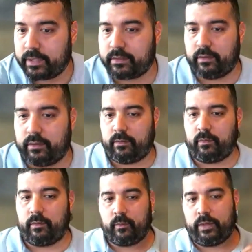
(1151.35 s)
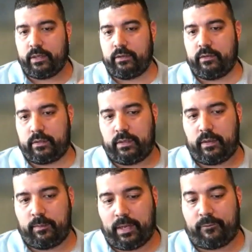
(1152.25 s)
So we use
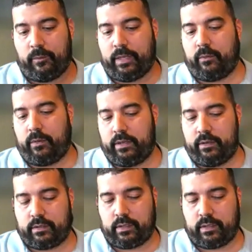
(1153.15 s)
a platform that we use,